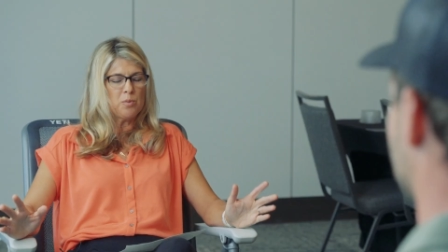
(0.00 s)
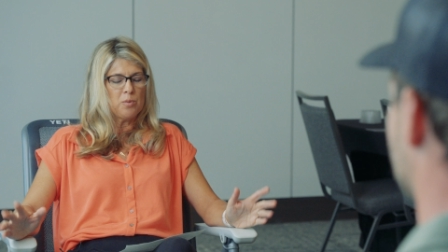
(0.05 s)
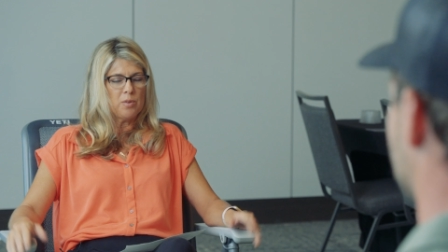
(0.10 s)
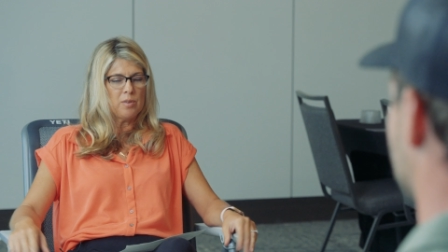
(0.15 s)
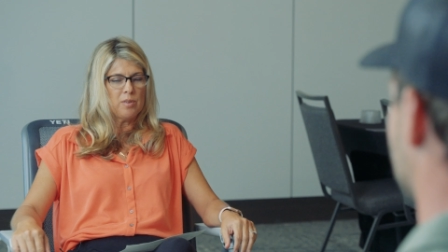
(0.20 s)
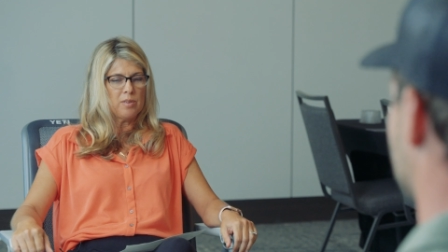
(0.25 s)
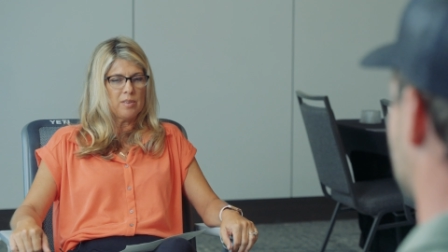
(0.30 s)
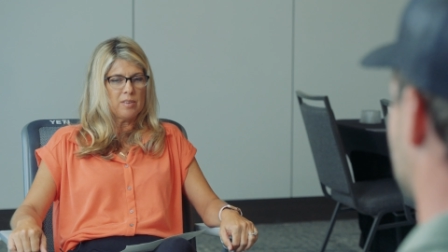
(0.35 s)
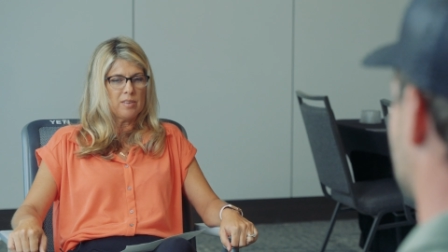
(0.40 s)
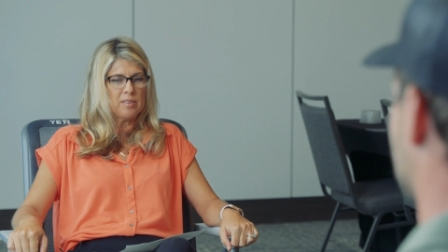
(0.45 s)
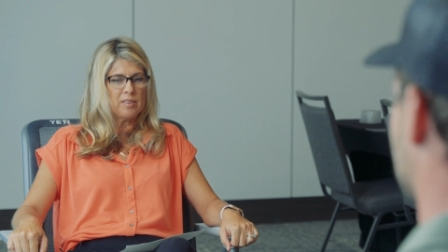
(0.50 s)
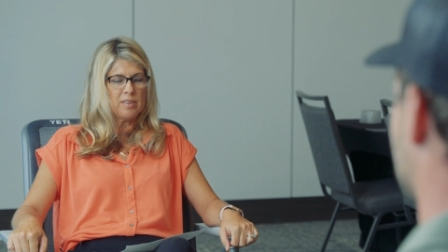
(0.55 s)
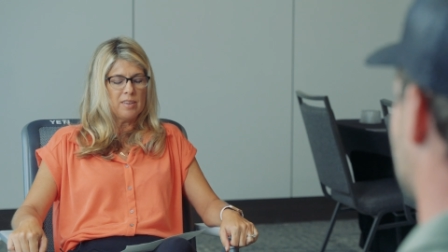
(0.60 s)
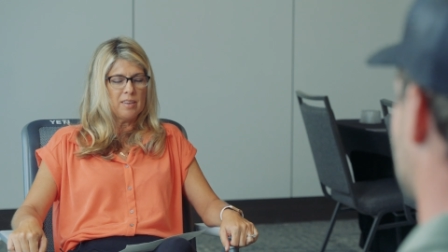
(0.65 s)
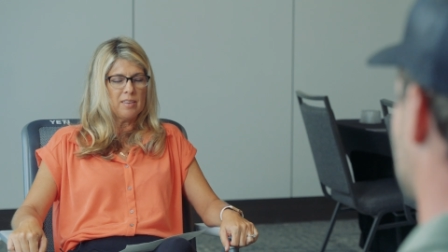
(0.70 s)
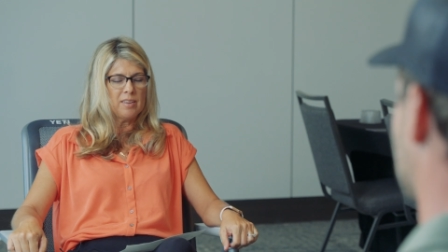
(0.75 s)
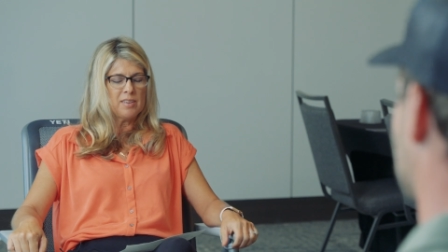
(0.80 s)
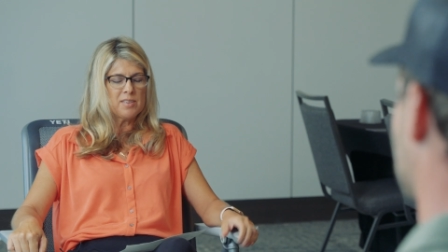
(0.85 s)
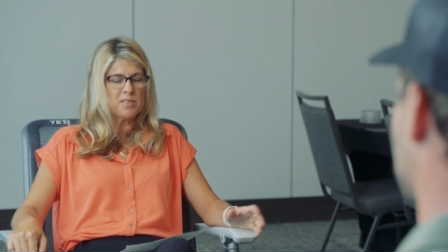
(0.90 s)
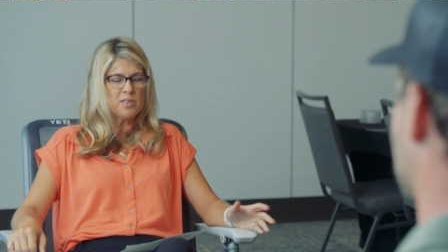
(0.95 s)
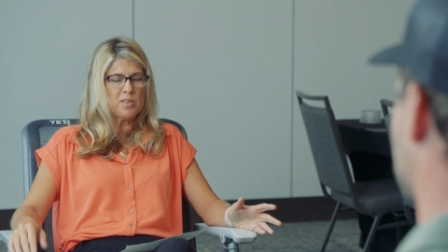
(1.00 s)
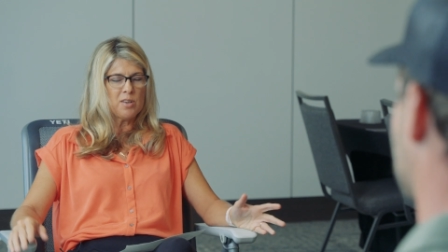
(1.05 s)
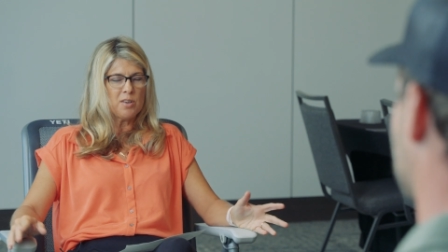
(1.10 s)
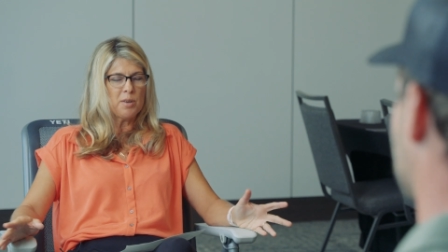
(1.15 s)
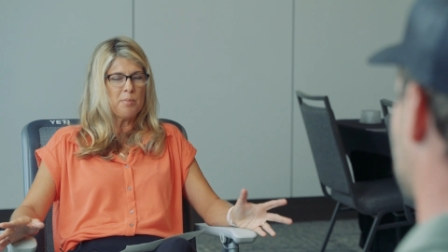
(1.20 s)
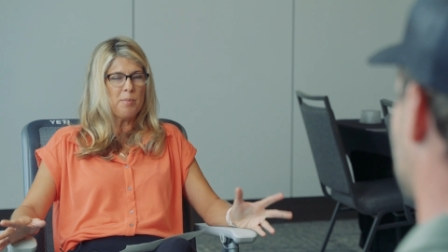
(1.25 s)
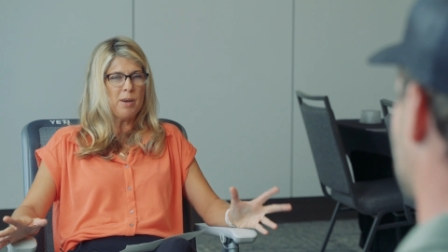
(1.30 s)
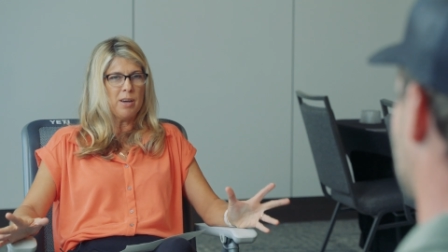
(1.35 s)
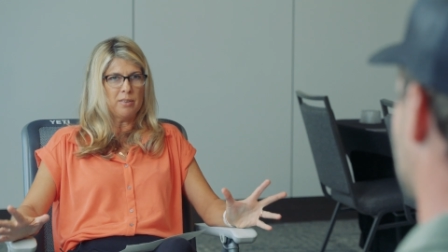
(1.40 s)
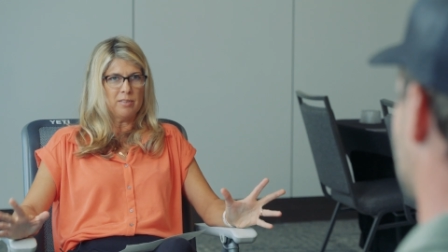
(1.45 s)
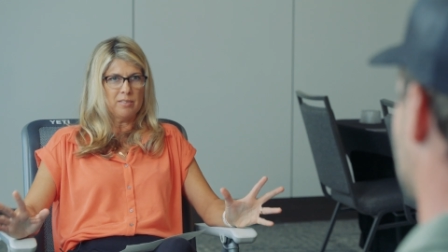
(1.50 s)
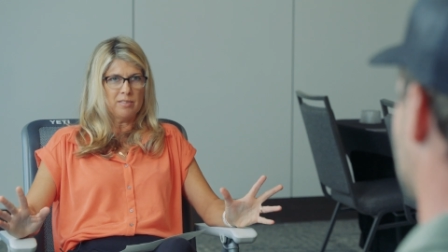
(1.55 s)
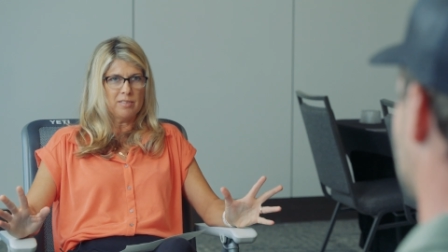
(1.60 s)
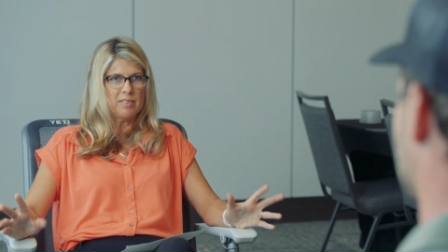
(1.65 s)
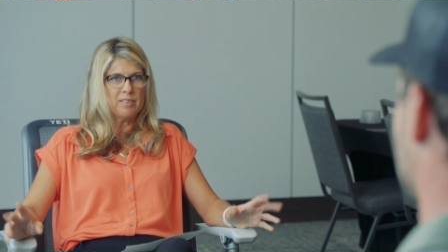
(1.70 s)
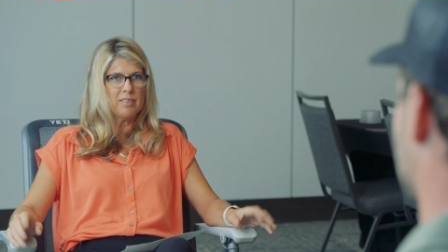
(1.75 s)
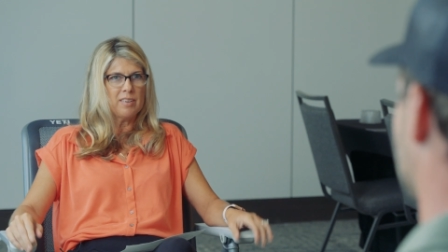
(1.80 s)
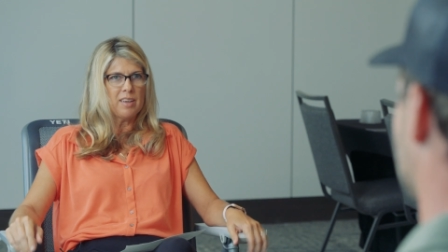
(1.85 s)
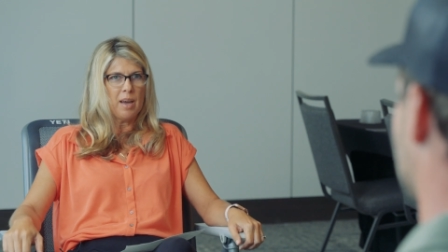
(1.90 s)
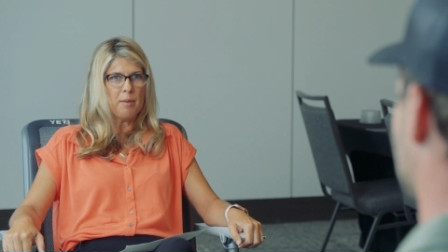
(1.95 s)
Uh, yeah, let's talk about
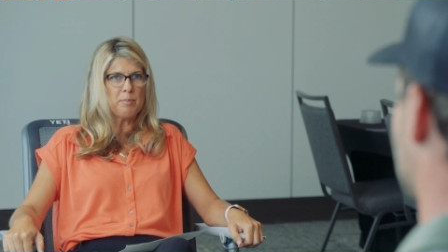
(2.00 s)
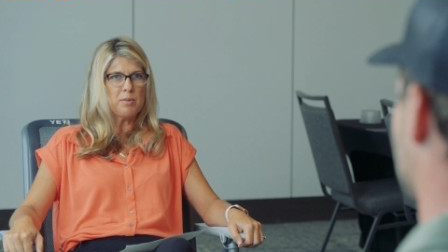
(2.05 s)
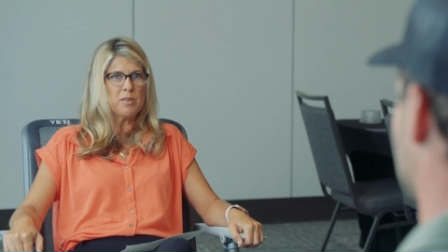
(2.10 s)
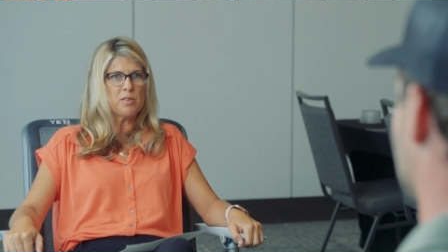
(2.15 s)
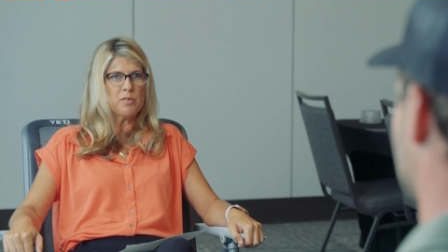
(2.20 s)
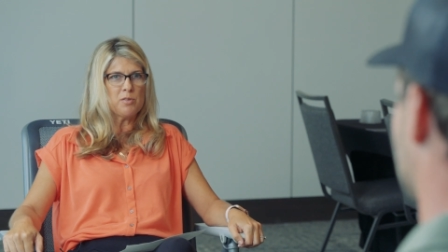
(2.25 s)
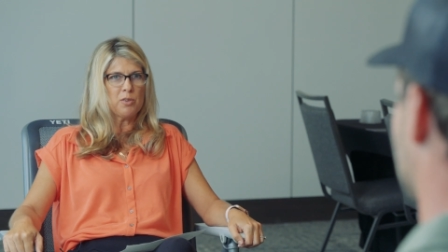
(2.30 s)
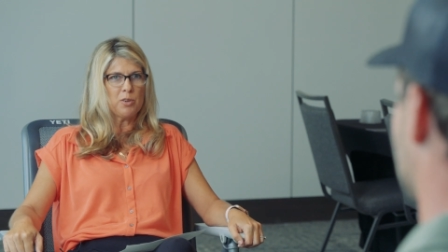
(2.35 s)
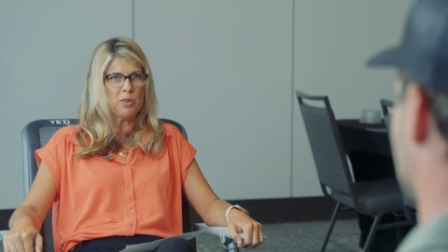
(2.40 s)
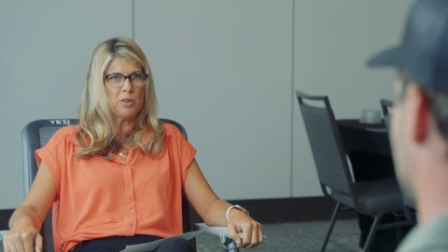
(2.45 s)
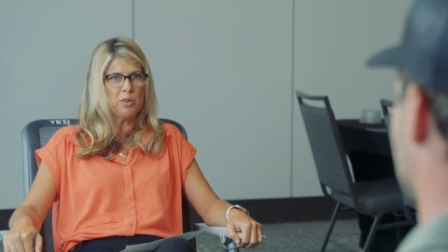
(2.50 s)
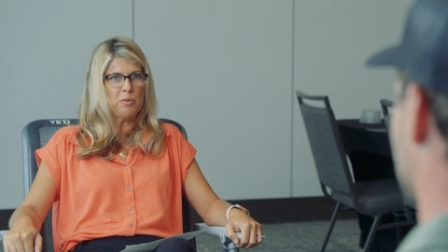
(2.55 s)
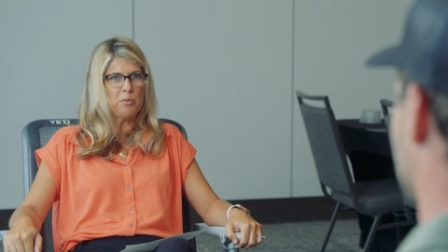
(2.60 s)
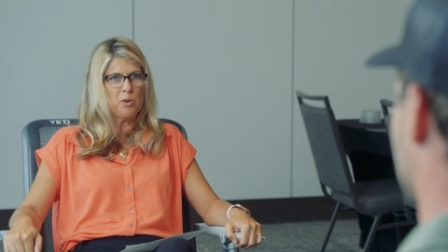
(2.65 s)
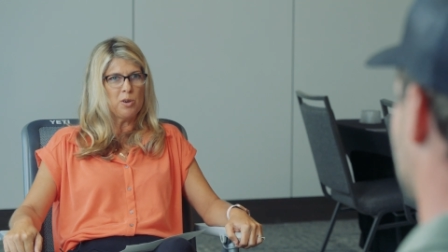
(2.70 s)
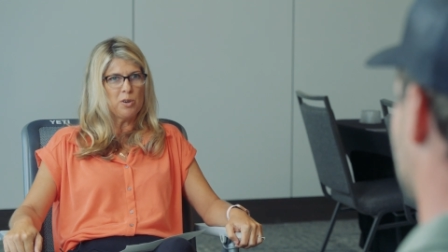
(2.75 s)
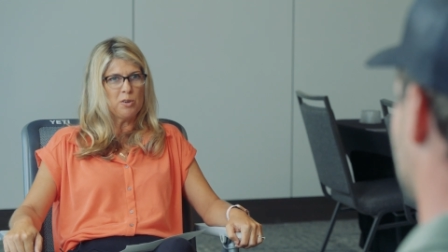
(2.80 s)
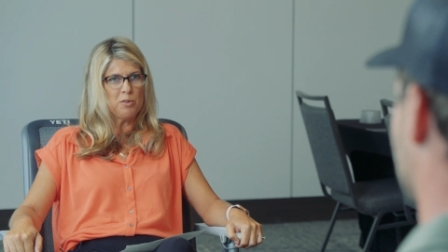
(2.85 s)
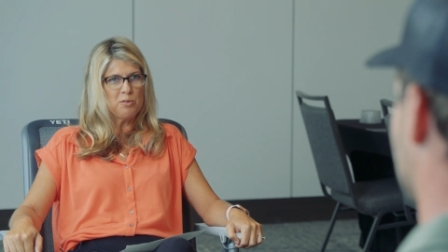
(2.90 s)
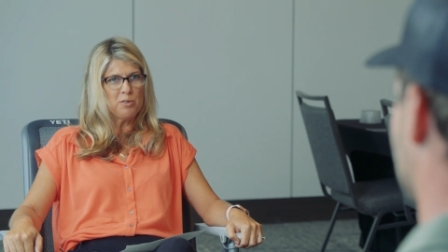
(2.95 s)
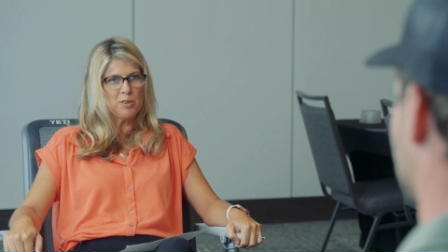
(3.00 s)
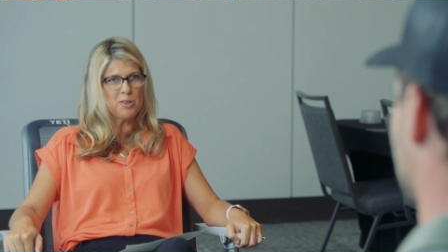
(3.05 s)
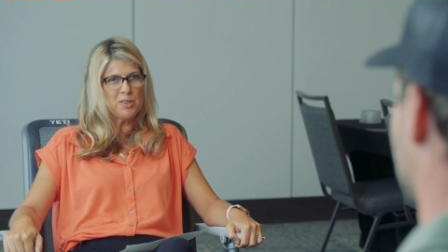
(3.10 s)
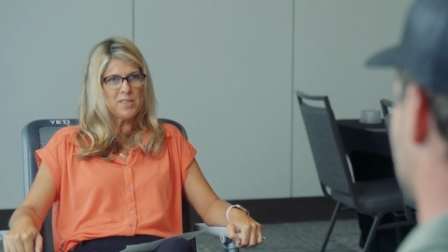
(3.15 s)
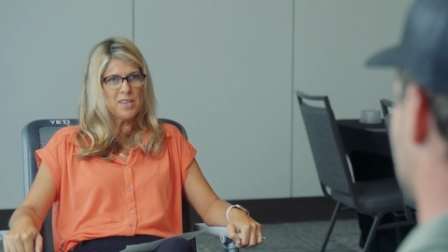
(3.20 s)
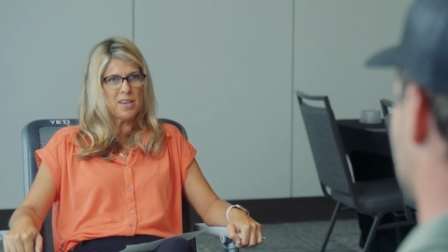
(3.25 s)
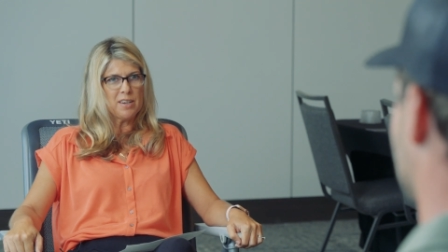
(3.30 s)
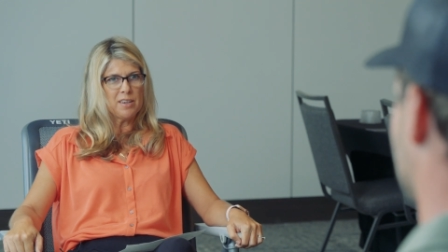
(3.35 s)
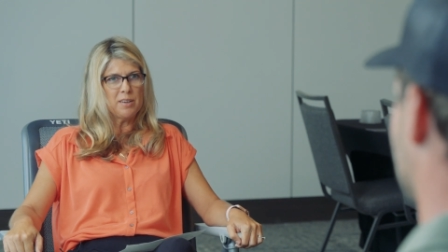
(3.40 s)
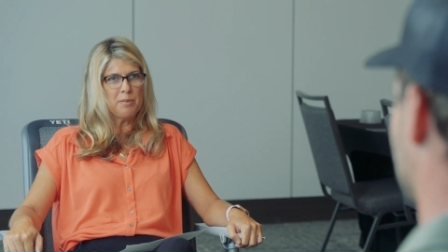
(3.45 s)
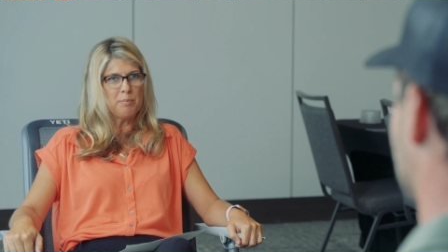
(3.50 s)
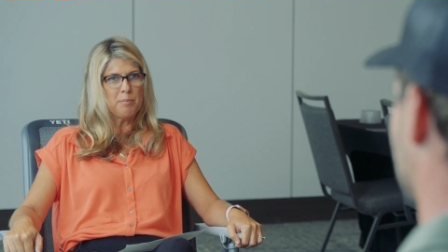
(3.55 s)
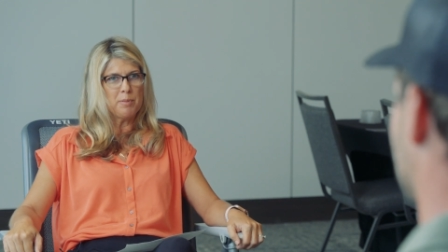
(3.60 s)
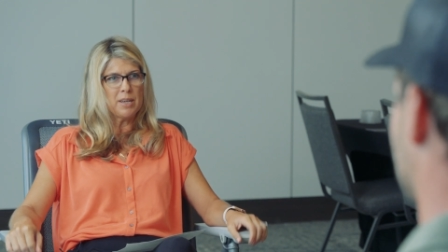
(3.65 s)
Captains for Clean Water for a second